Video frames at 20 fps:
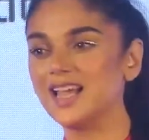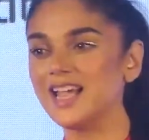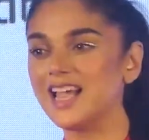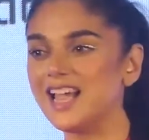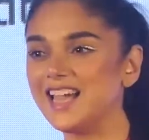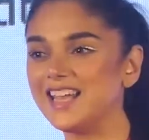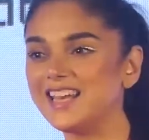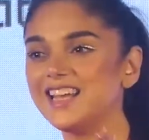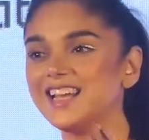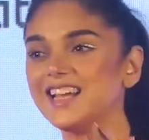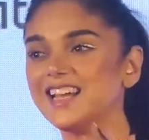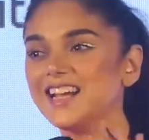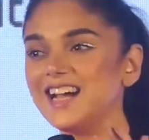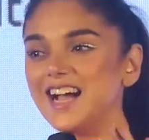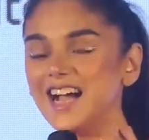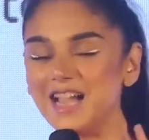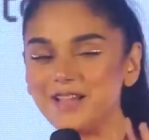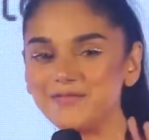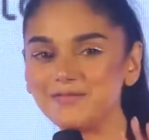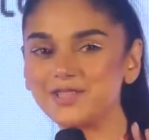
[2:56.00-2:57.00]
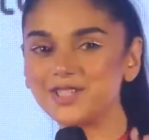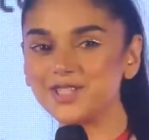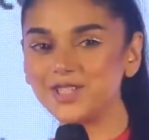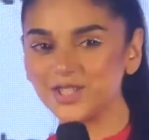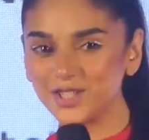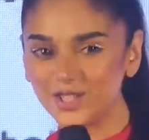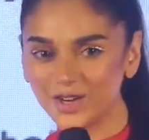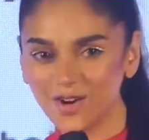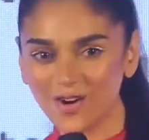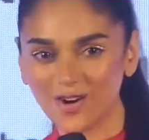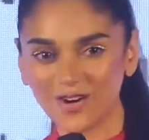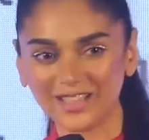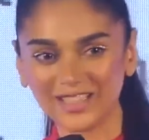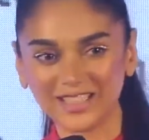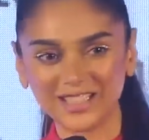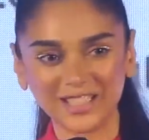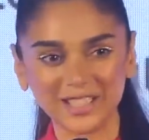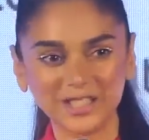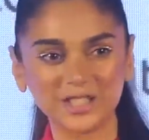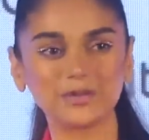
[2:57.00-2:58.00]
And I'm sure
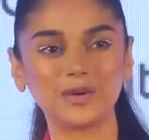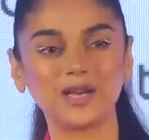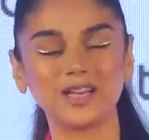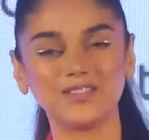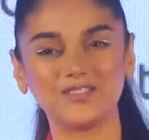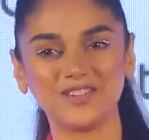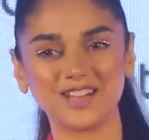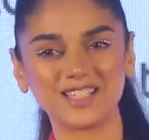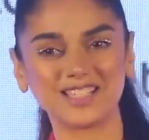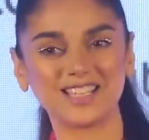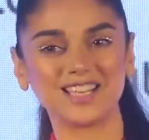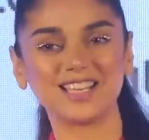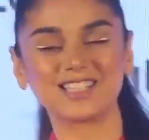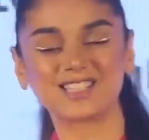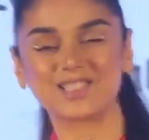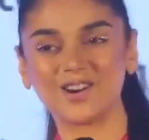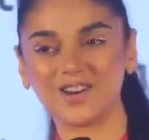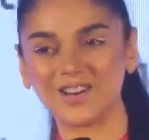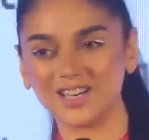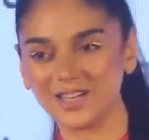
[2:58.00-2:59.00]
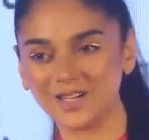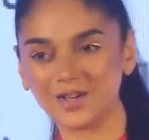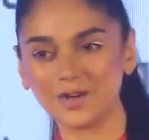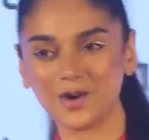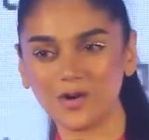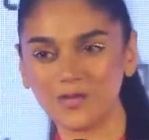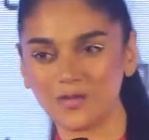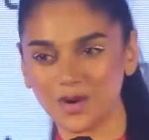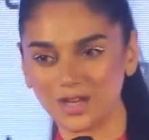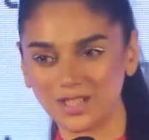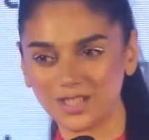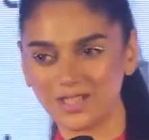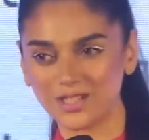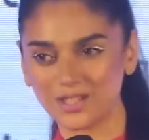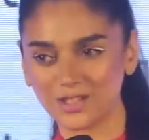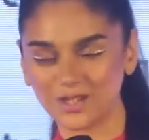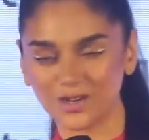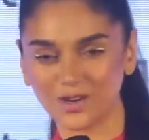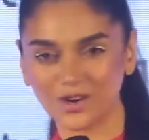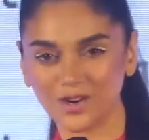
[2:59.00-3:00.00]
each one of us has gone into a watch
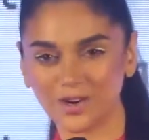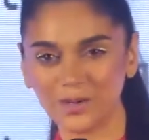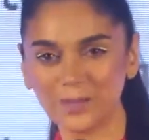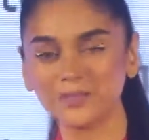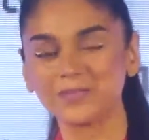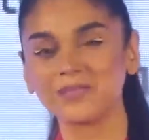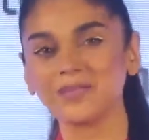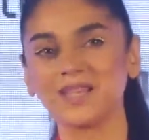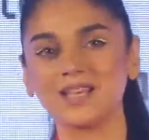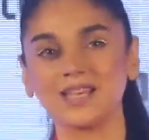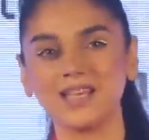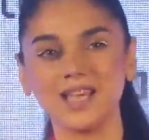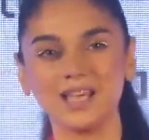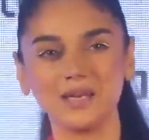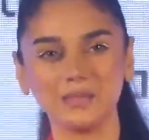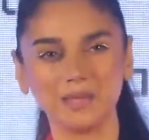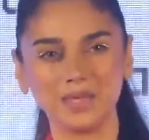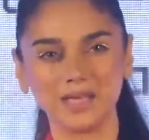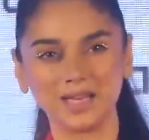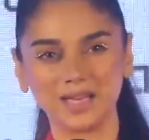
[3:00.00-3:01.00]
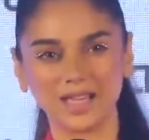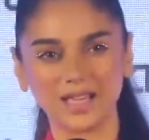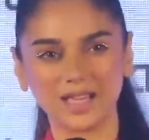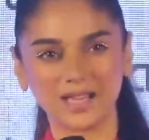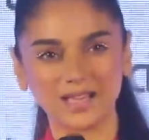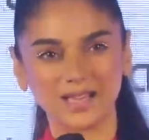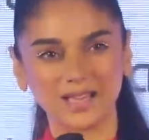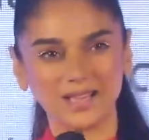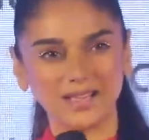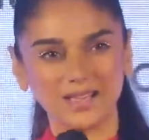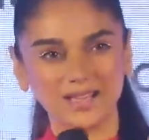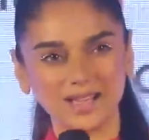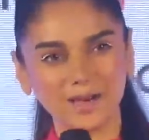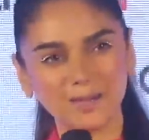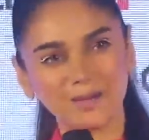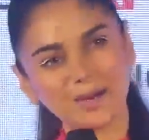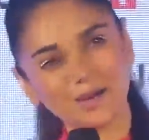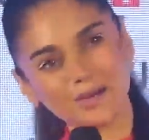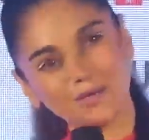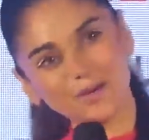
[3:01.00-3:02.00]
store and been like, yeah,
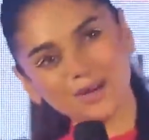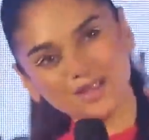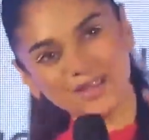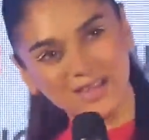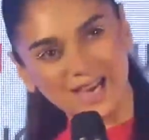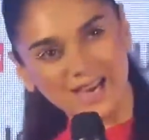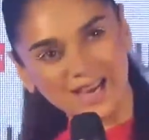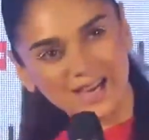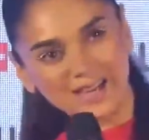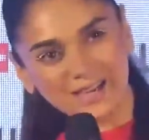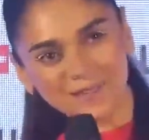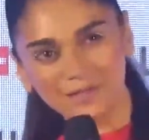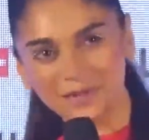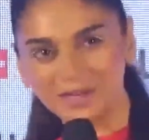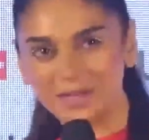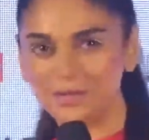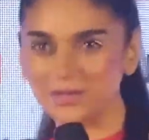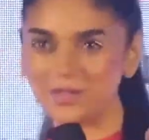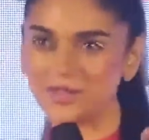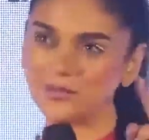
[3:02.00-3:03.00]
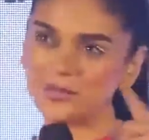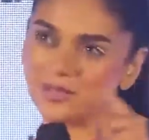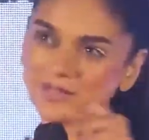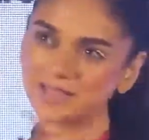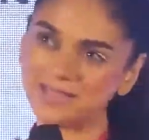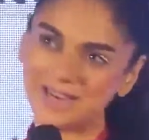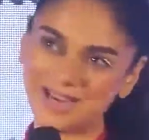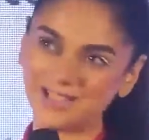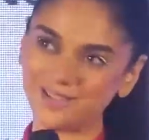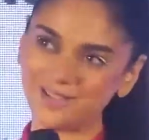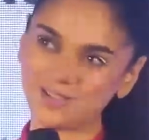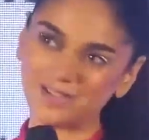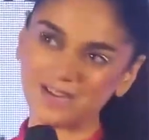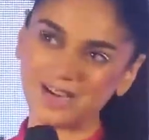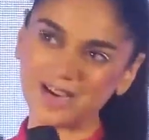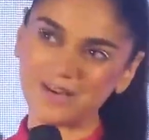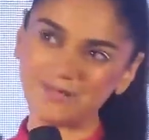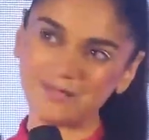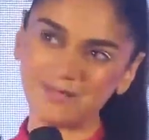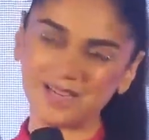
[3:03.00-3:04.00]
but I want that, but I want it with that
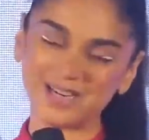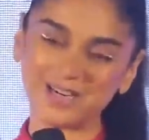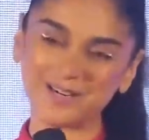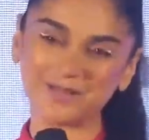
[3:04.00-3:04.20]
strap, and I